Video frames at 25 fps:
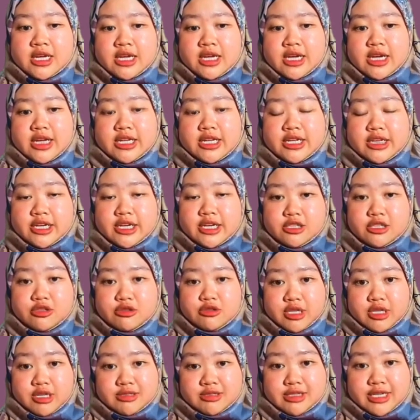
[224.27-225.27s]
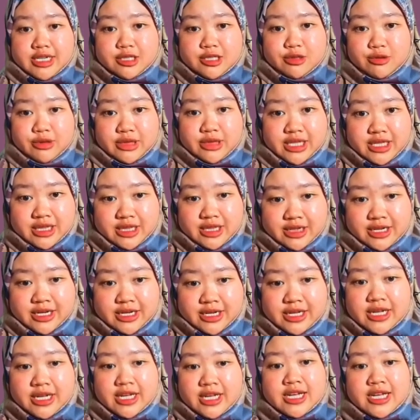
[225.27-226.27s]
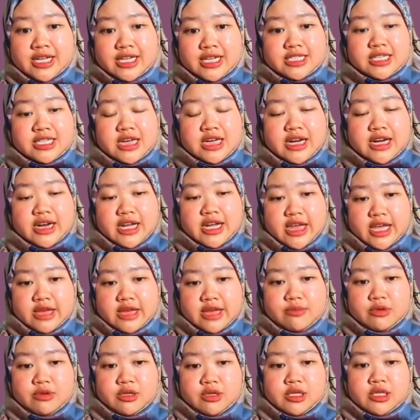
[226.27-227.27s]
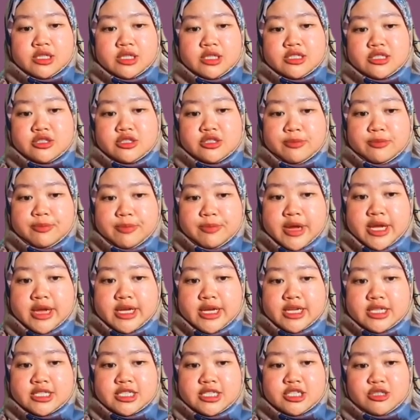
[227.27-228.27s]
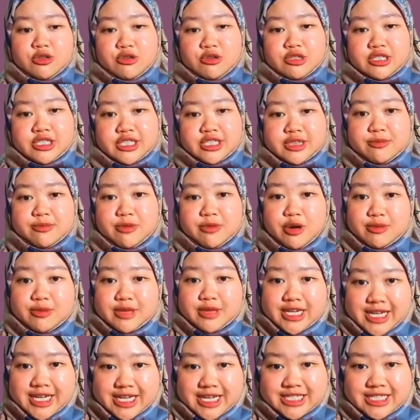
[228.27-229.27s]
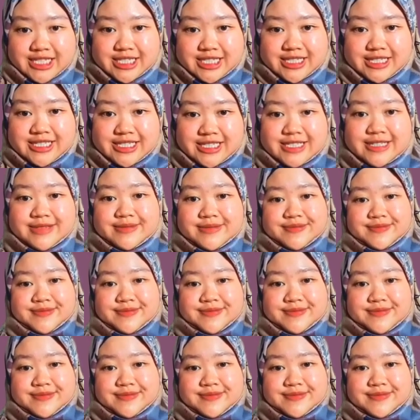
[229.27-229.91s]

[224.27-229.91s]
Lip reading: in year 2023 is unable to pay its short-term obligations.